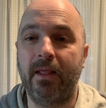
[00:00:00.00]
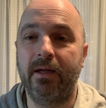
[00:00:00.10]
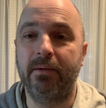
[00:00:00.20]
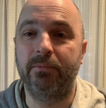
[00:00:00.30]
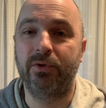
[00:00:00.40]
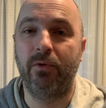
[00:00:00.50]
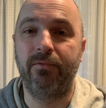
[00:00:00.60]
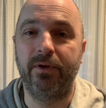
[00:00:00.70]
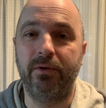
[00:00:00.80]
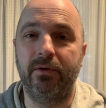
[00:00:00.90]
Um, so
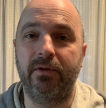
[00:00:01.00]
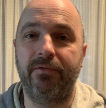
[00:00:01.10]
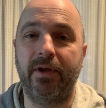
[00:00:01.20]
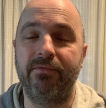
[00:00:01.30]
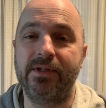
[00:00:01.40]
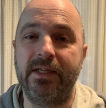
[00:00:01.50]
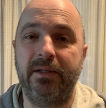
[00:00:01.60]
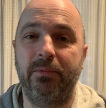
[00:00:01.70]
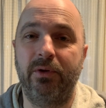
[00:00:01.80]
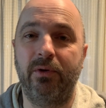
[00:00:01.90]
hopefully, if you haven't seen
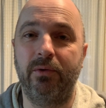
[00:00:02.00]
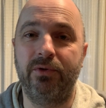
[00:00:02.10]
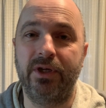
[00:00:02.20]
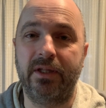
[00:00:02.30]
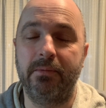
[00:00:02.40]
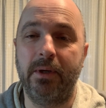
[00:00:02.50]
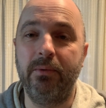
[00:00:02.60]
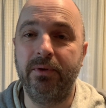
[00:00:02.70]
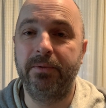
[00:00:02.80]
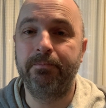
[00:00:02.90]
them, you'll go check them
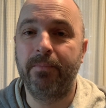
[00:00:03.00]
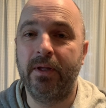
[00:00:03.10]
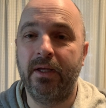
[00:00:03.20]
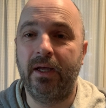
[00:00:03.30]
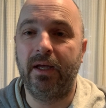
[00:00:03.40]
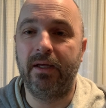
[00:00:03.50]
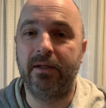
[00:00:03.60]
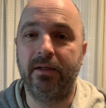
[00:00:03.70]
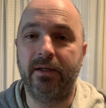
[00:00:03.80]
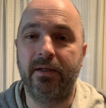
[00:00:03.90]
out.
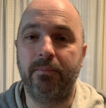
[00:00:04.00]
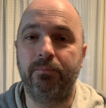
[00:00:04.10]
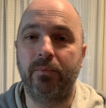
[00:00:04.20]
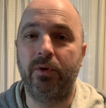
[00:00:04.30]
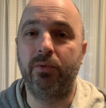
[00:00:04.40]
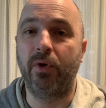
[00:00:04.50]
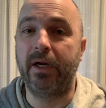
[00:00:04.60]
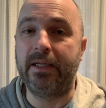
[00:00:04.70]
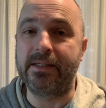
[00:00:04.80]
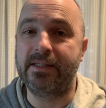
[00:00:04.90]
And um,
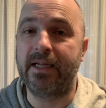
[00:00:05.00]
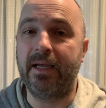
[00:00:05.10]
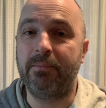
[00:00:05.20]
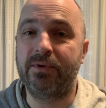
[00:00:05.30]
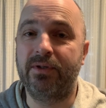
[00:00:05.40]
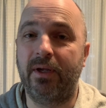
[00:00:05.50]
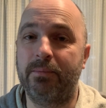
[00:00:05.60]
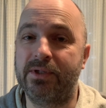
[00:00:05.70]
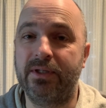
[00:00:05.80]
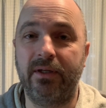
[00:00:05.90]
Ukrainian stamps, I'm
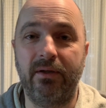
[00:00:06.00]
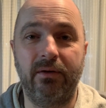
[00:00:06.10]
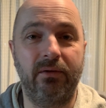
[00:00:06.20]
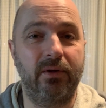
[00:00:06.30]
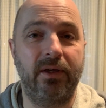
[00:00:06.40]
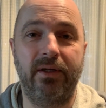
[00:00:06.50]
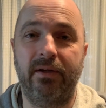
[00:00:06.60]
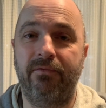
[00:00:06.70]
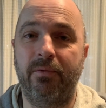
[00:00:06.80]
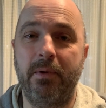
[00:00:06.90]
still looking
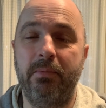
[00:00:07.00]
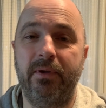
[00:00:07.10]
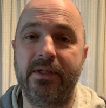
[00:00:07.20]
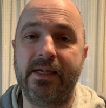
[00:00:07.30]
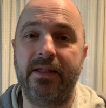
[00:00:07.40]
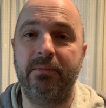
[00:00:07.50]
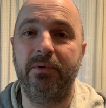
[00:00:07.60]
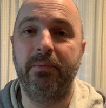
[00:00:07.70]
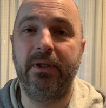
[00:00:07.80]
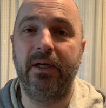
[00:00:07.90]
to, for people to send them
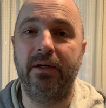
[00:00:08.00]
to me.